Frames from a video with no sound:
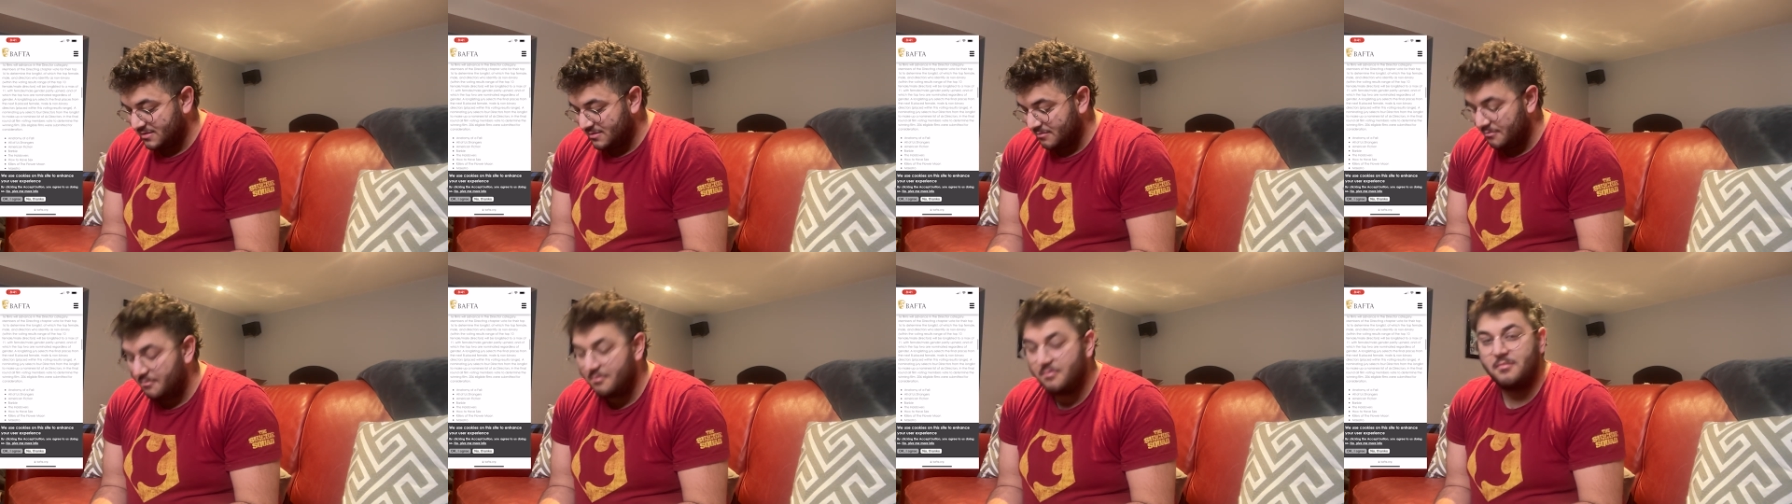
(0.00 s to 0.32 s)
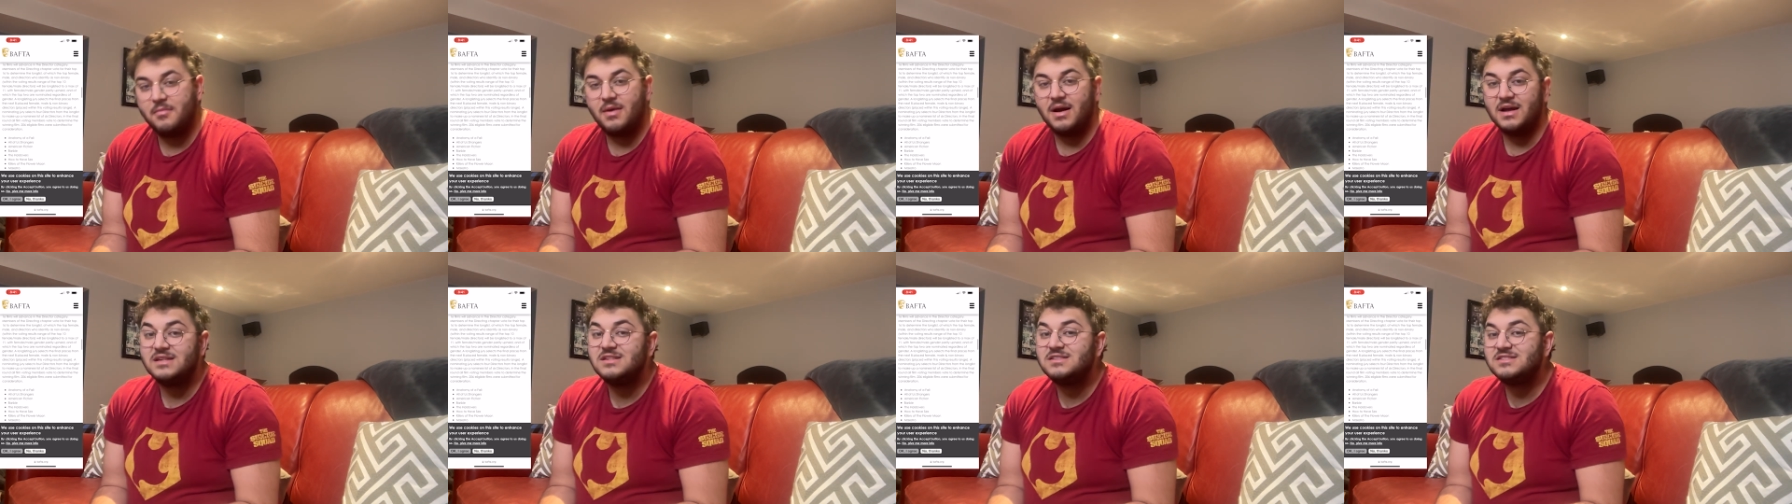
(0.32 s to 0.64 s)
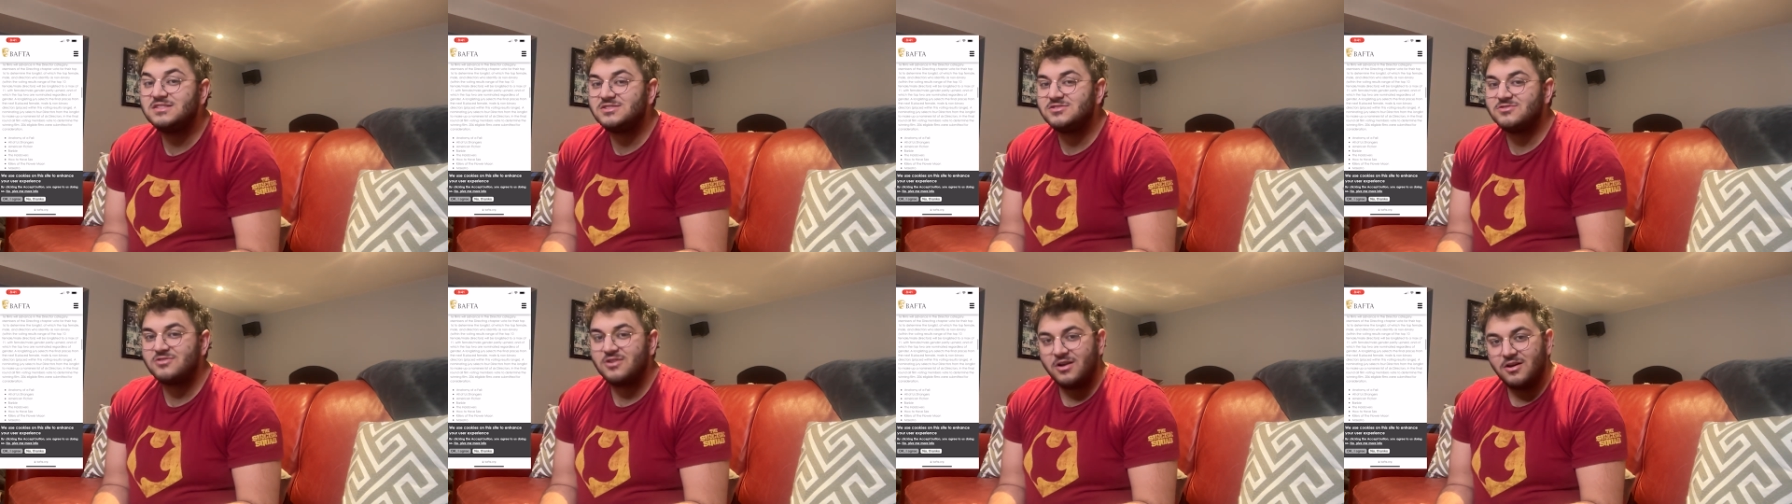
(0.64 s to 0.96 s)

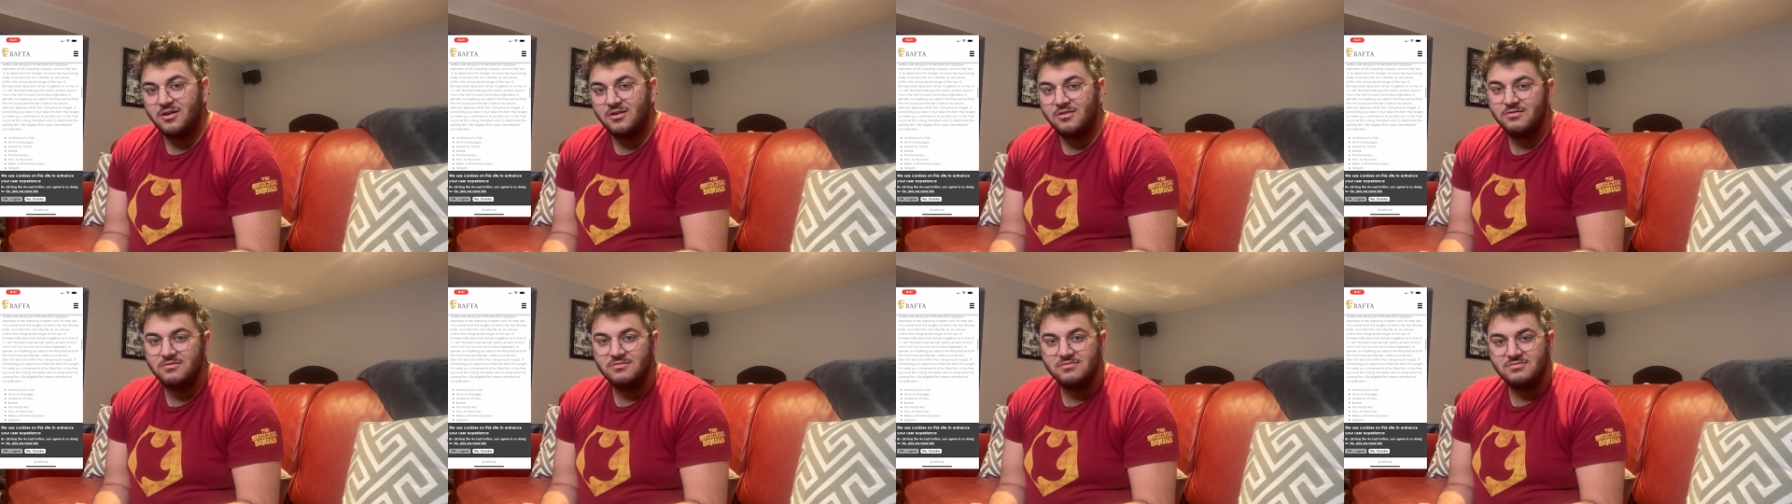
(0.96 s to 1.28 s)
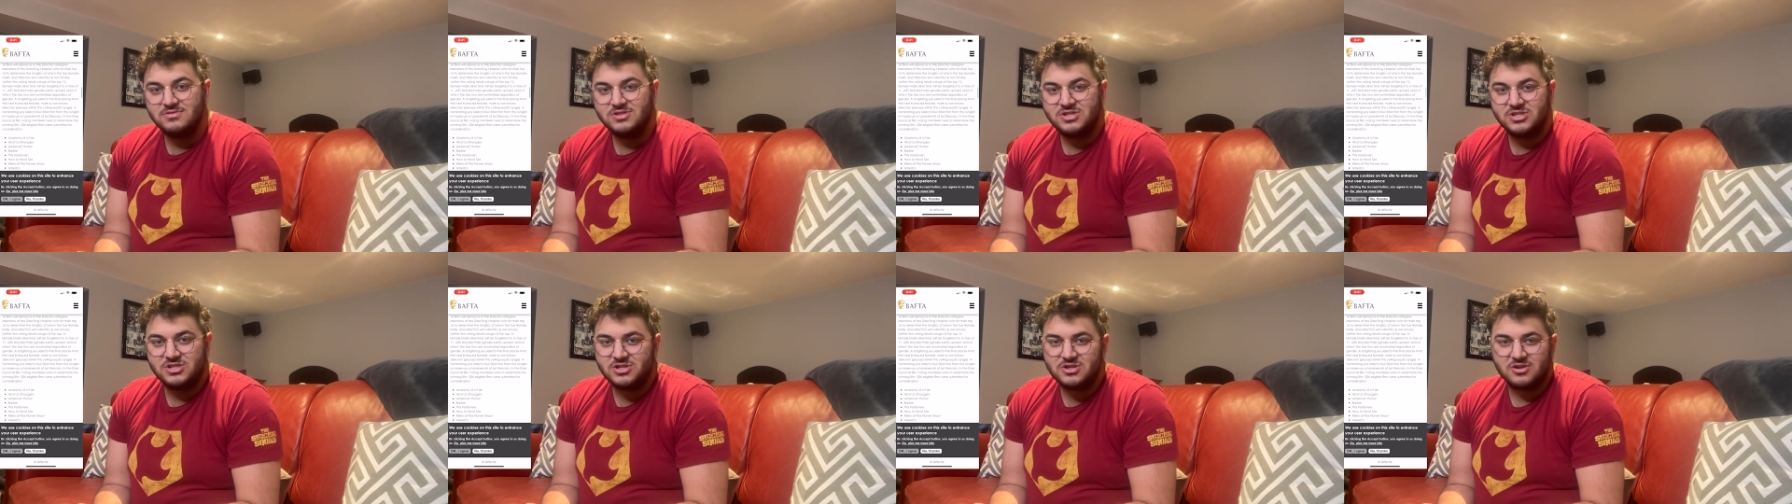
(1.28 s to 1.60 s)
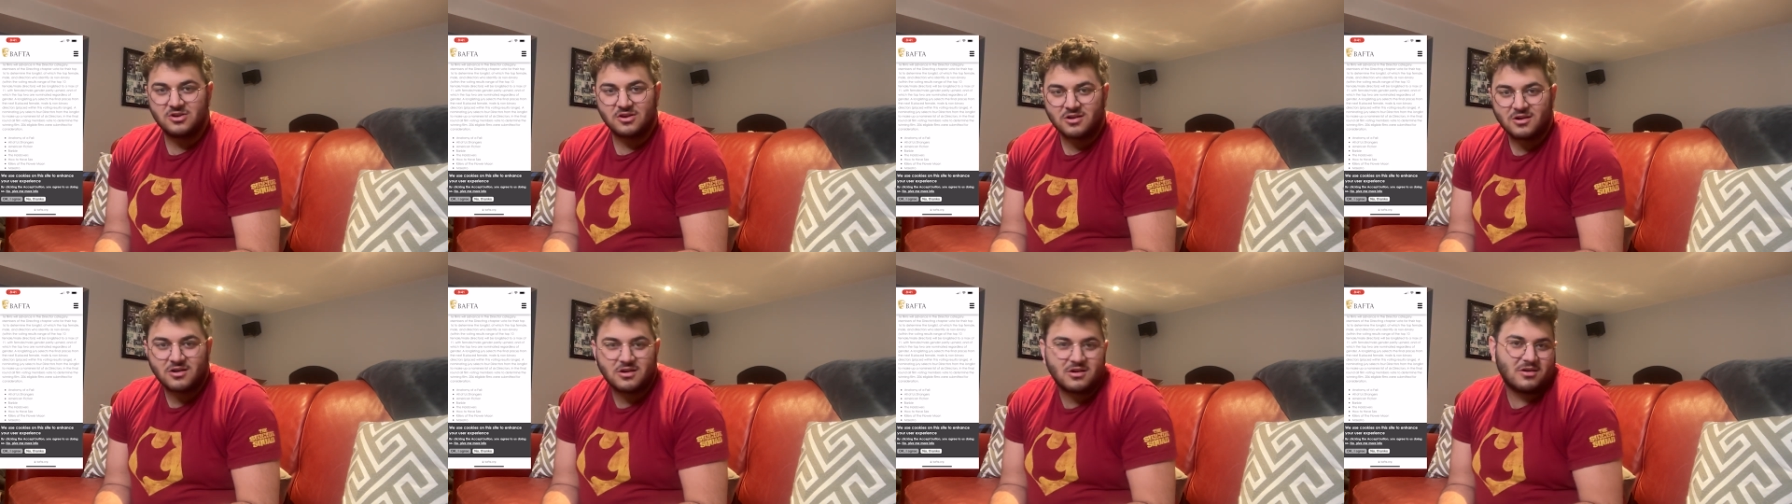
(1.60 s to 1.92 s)
Maestro,
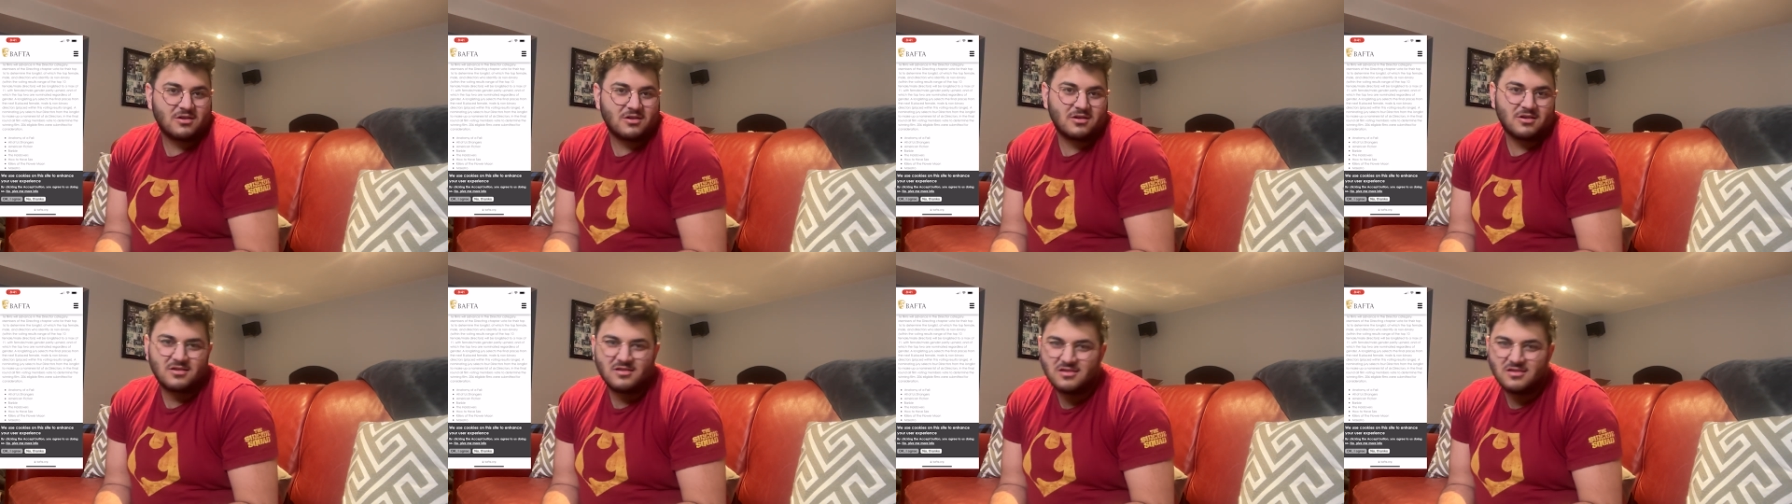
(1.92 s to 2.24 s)
sure.